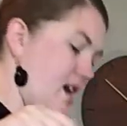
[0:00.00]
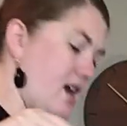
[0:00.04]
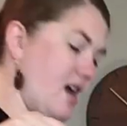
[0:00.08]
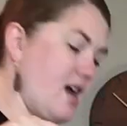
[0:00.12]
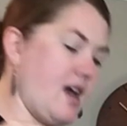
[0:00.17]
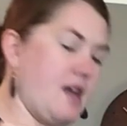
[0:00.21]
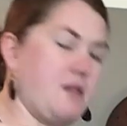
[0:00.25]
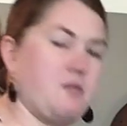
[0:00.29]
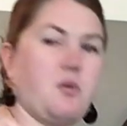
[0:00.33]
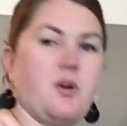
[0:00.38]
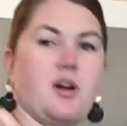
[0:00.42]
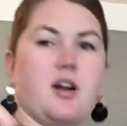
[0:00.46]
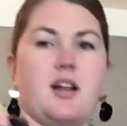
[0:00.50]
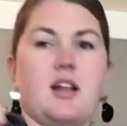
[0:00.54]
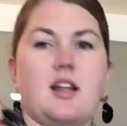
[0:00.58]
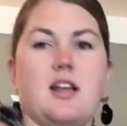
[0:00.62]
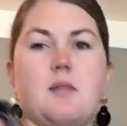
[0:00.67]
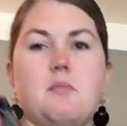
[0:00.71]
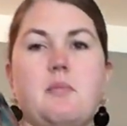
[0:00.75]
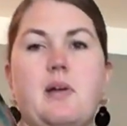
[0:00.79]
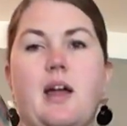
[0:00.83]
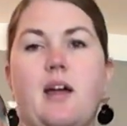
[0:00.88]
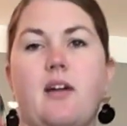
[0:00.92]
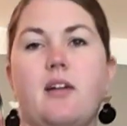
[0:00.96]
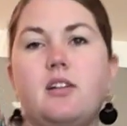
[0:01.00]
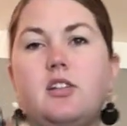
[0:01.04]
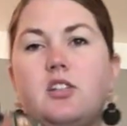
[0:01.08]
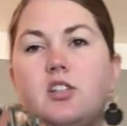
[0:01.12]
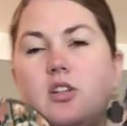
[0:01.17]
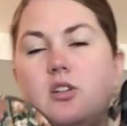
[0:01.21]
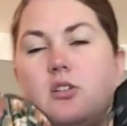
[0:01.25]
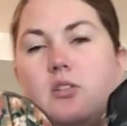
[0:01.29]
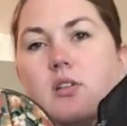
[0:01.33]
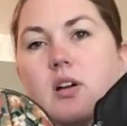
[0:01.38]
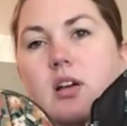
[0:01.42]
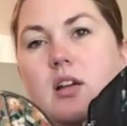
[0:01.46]
and we're gonna compare it
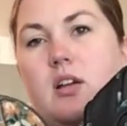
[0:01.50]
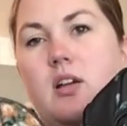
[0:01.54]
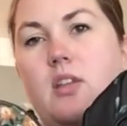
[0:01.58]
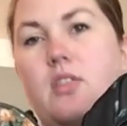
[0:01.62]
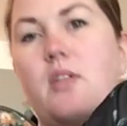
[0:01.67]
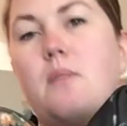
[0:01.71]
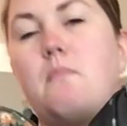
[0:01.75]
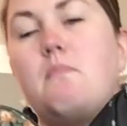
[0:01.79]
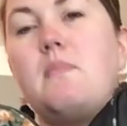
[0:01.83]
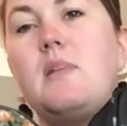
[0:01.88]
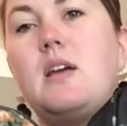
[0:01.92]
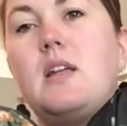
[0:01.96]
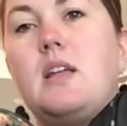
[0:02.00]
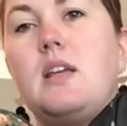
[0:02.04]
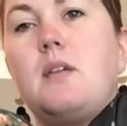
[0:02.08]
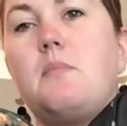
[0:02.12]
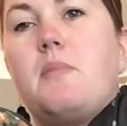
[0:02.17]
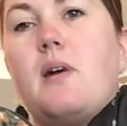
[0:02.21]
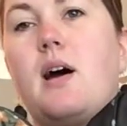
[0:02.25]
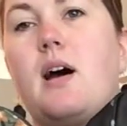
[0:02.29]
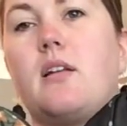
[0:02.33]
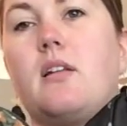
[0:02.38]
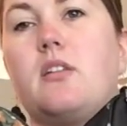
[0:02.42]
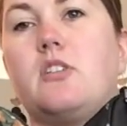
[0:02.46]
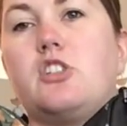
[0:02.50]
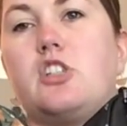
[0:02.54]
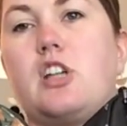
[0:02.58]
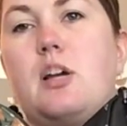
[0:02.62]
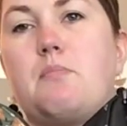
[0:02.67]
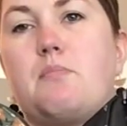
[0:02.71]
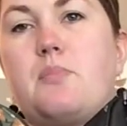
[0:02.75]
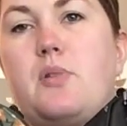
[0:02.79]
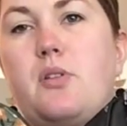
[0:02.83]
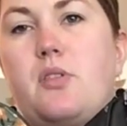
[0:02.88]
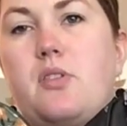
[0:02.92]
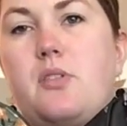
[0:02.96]
to the Midi Puddle
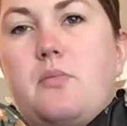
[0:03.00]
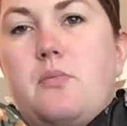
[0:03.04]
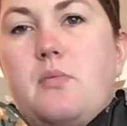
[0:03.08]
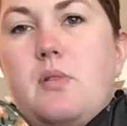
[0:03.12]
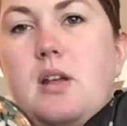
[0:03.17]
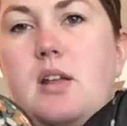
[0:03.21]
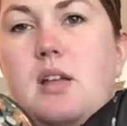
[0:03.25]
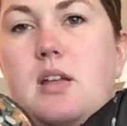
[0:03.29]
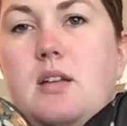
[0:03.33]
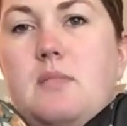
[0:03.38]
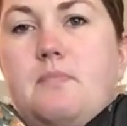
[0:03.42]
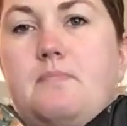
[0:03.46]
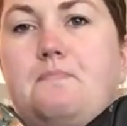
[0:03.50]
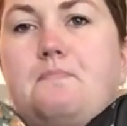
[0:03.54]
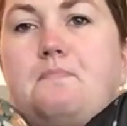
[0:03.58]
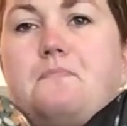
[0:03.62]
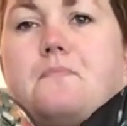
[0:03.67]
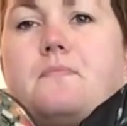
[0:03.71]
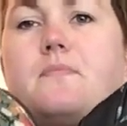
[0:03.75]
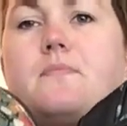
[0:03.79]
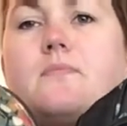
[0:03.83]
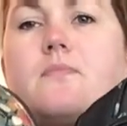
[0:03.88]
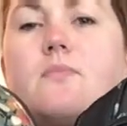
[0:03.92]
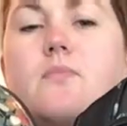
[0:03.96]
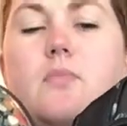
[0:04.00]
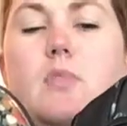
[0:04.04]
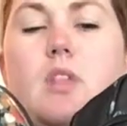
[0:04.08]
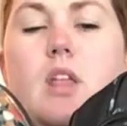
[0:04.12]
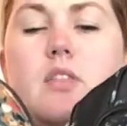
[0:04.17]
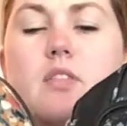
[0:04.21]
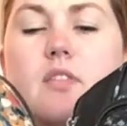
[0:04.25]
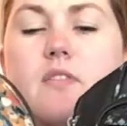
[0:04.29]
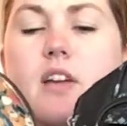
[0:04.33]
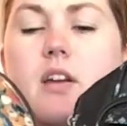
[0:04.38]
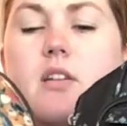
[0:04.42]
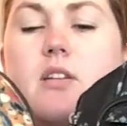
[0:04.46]
Jumper 3.
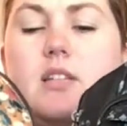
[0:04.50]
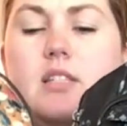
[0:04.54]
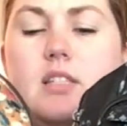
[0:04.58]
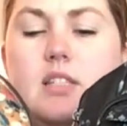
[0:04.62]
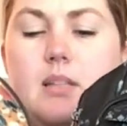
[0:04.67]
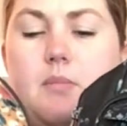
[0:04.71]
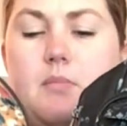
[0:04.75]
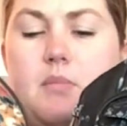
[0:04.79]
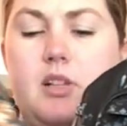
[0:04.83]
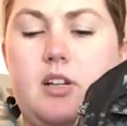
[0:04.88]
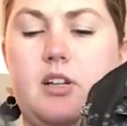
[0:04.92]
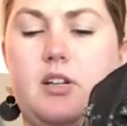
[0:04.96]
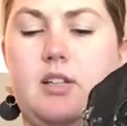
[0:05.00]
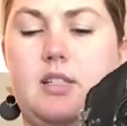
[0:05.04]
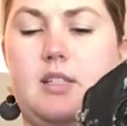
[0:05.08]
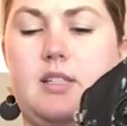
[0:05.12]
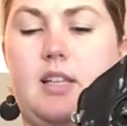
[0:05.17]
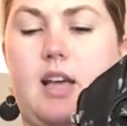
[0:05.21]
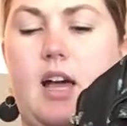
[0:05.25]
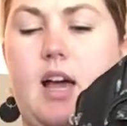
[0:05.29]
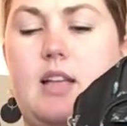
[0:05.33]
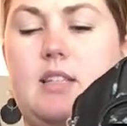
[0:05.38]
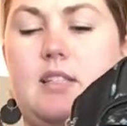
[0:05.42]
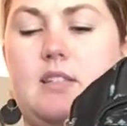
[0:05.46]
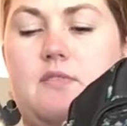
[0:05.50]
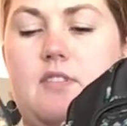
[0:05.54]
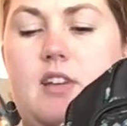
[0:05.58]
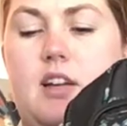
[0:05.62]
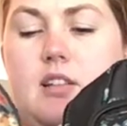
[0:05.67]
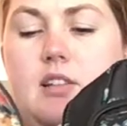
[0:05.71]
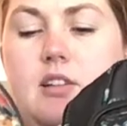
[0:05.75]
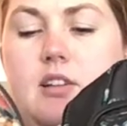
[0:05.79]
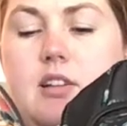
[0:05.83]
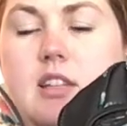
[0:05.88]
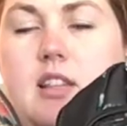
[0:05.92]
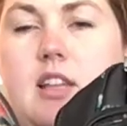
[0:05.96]
Very similar in size, in
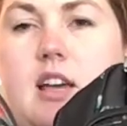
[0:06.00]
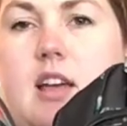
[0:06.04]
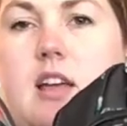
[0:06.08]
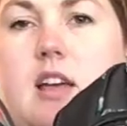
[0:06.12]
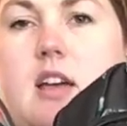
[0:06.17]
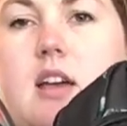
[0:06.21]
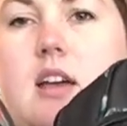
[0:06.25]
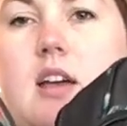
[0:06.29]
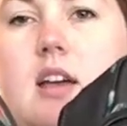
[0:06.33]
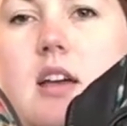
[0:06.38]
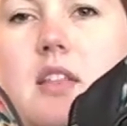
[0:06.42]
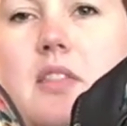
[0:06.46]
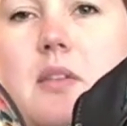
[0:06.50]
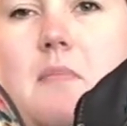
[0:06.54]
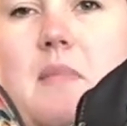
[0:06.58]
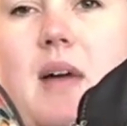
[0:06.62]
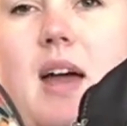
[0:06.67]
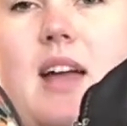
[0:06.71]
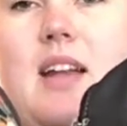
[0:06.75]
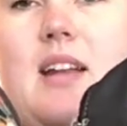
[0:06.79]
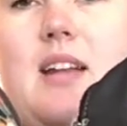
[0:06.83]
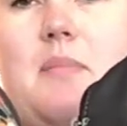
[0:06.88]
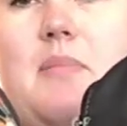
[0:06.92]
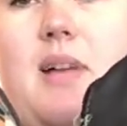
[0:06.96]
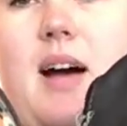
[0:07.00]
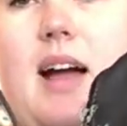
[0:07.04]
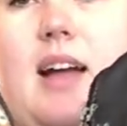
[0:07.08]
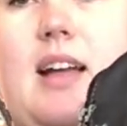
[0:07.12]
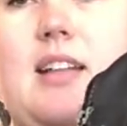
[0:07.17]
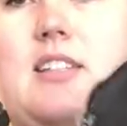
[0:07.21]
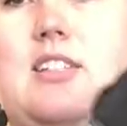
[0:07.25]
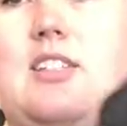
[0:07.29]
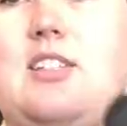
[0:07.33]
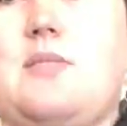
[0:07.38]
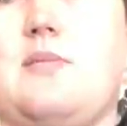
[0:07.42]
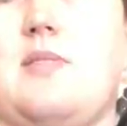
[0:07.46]
fact, look at that. The magnet
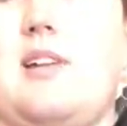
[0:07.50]
pockets just